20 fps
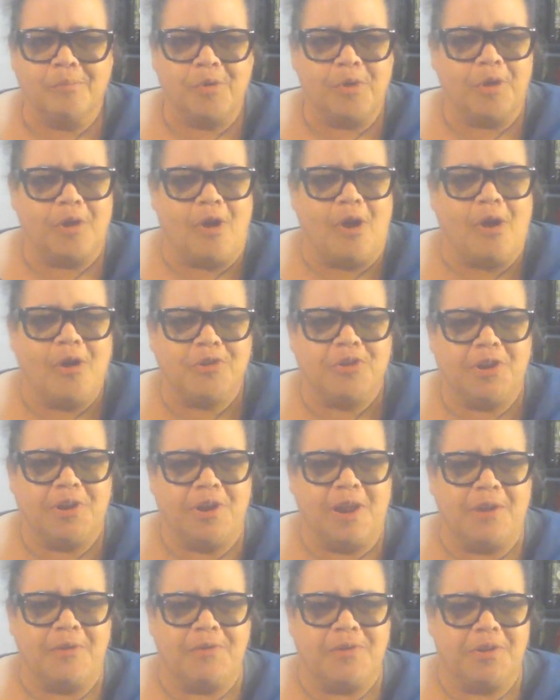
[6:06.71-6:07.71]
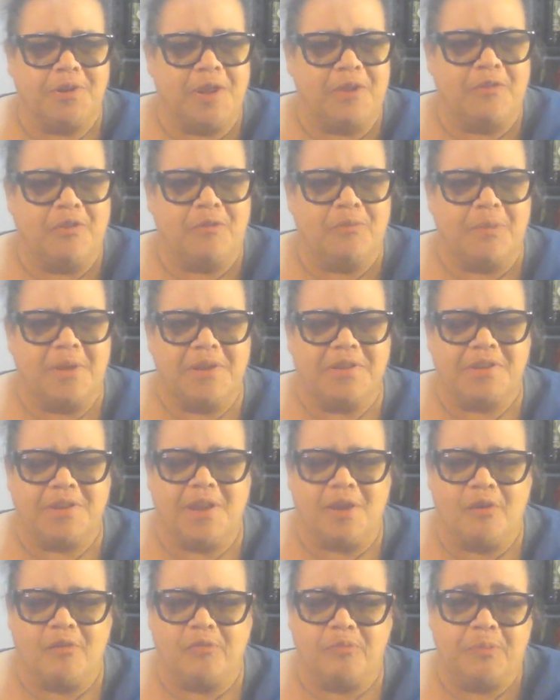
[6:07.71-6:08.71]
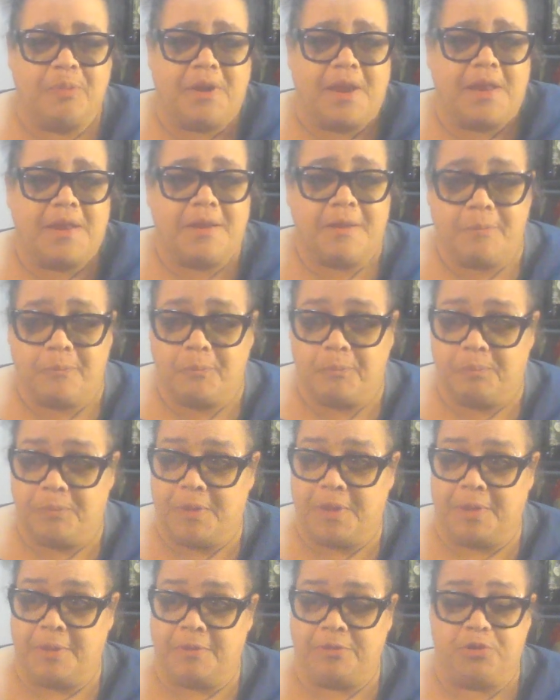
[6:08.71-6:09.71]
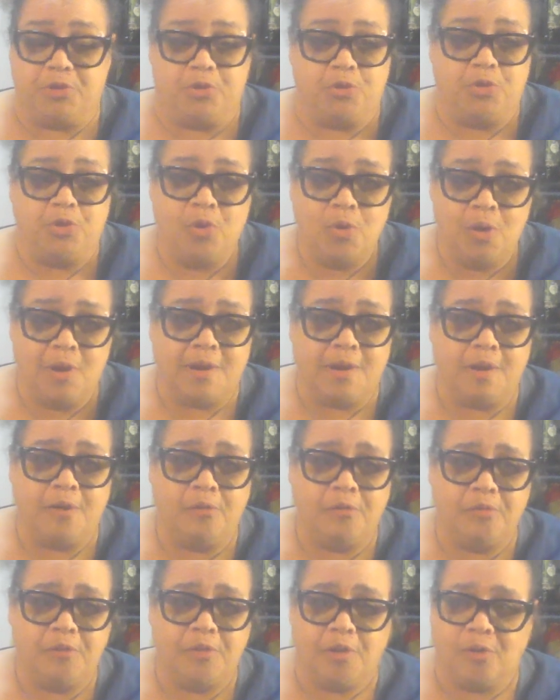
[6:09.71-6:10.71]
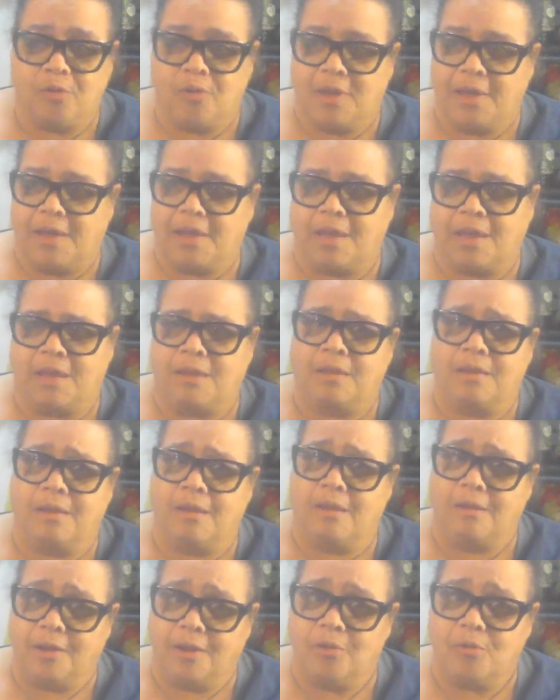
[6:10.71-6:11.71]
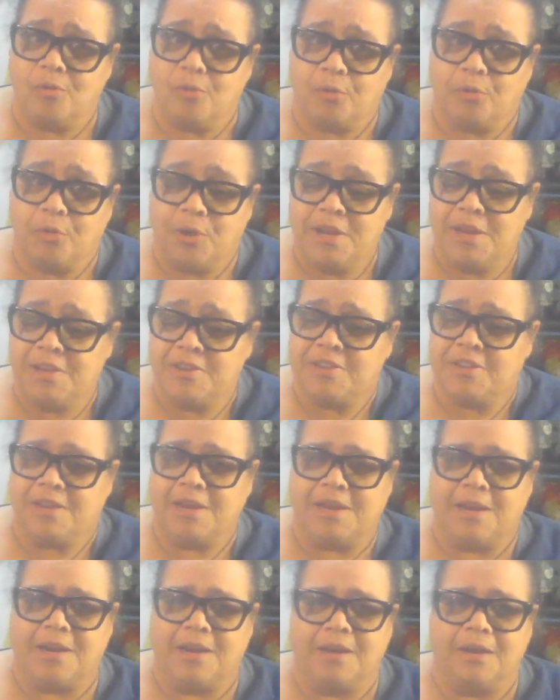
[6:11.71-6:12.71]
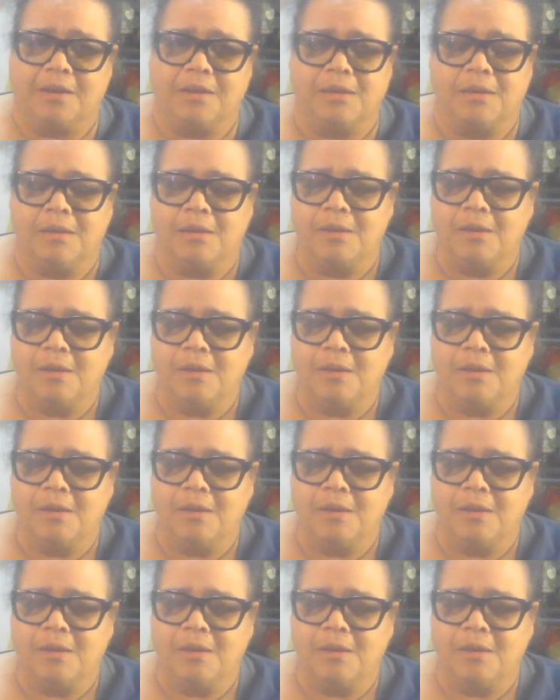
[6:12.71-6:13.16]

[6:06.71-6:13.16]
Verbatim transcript: precaution I was giving myself, but I it, it's true I did feel like a little crazy and